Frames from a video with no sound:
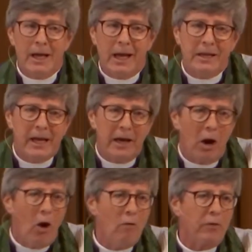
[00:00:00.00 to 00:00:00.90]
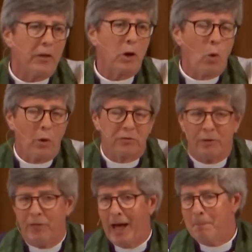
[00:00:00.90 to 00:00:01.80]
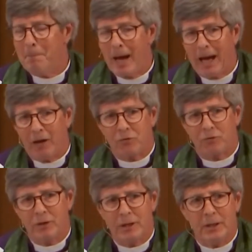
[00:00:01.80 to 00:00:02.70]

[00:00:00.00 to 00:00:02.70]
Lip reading: and yet over the course of that match,